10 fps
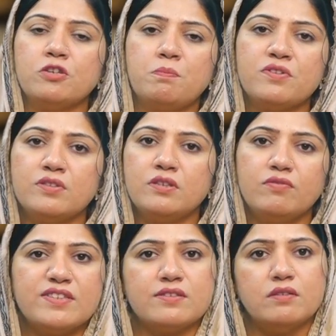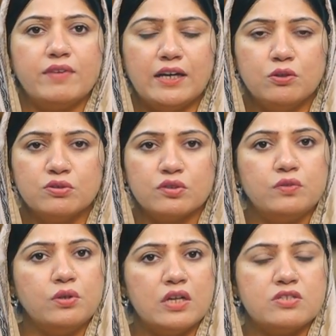represent Western values of
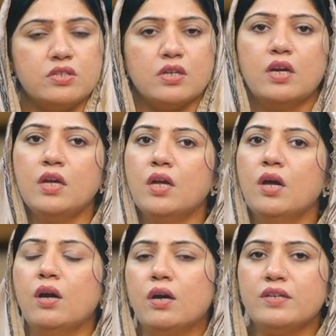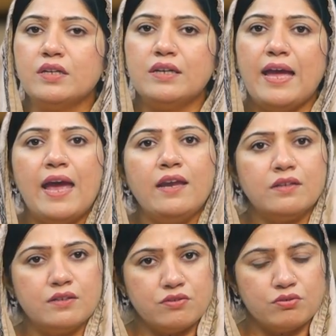logic, order and
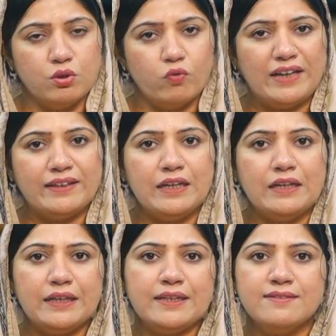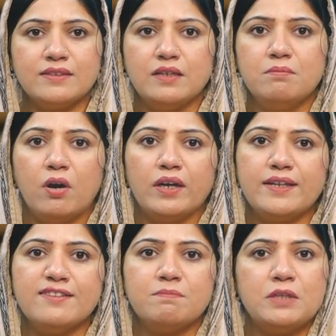control, while the Indians
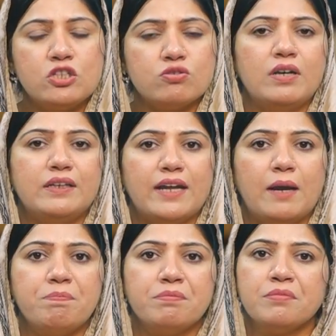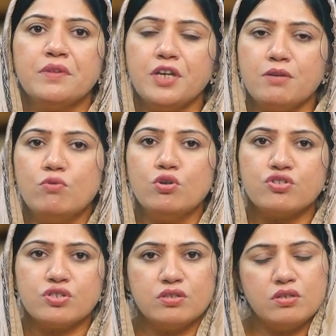embody spiritual depth,
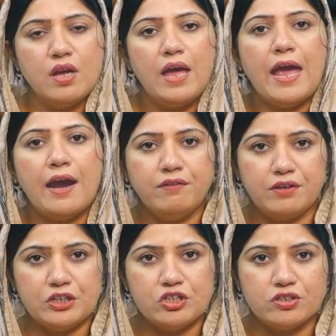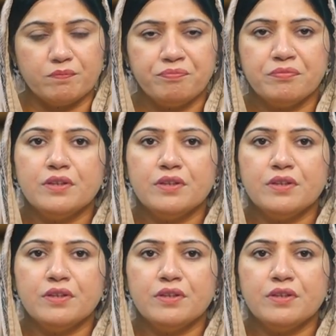emotion and tradition.